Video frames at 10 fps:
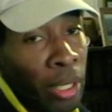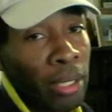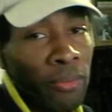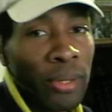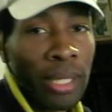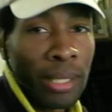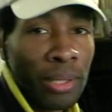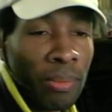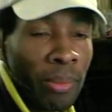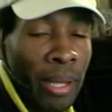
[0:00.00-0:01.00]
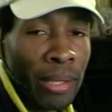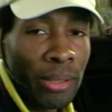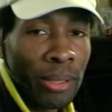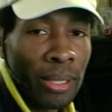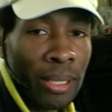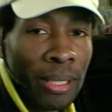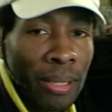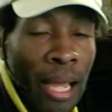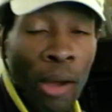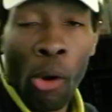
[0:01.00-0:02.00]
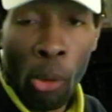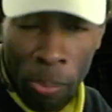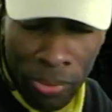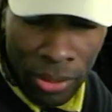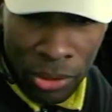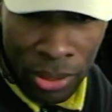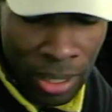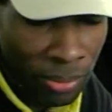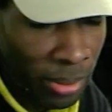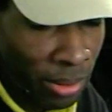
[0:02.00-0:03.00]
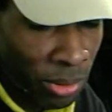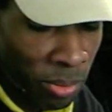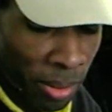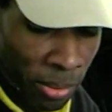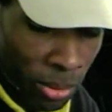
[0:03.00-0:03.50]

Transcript: It really doesn't matter. Uh, I hope that you're not one of those people